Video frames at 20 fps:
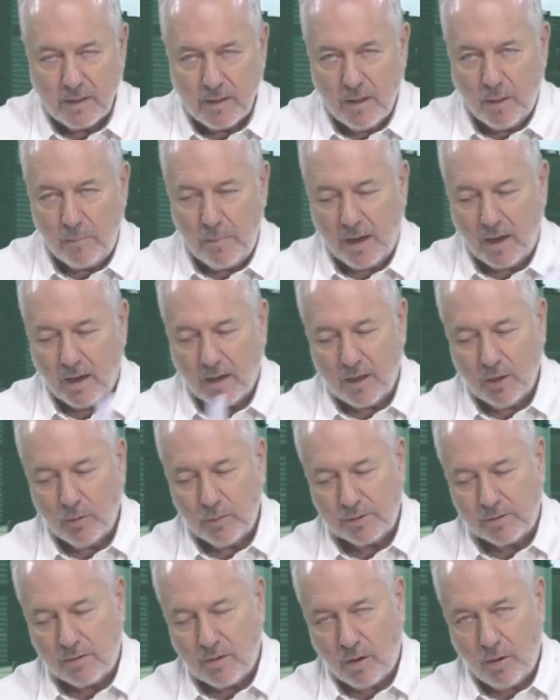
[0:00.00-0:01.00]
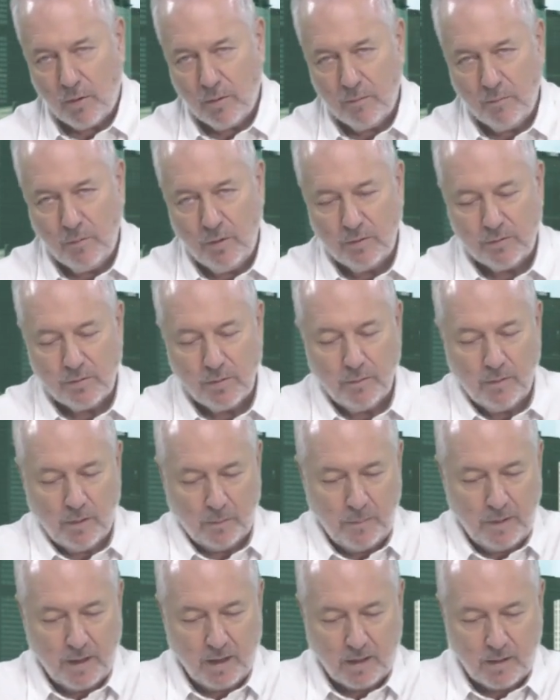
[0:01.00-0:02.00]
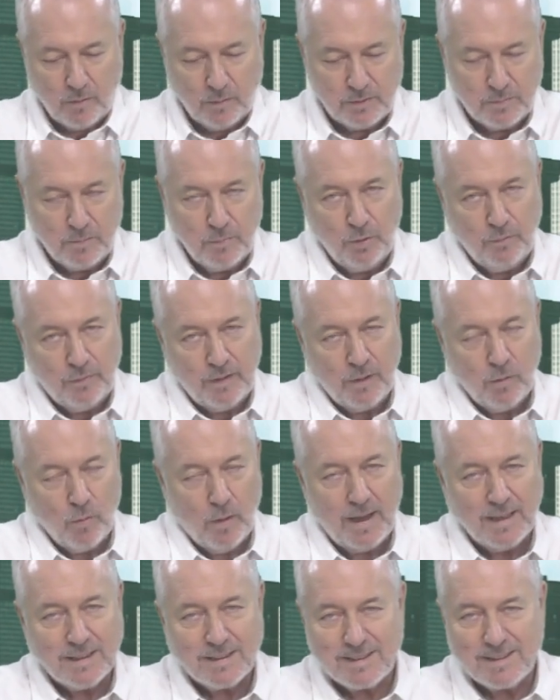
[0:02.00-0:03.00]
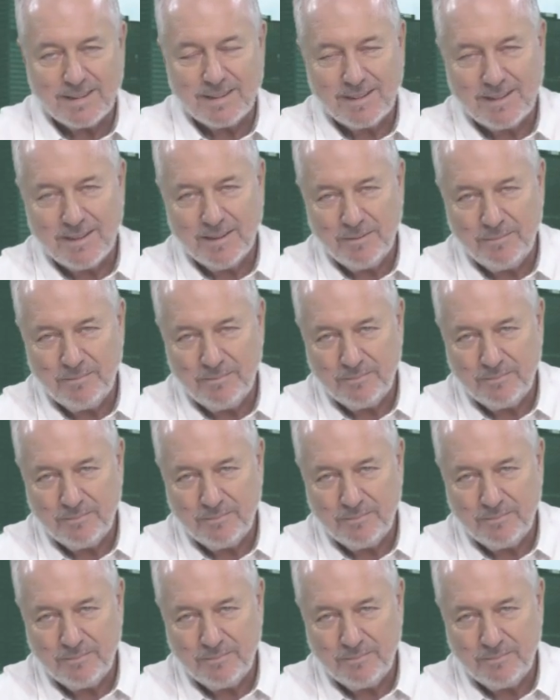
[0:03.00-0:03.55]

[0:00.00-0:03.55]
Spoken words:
America was moving west.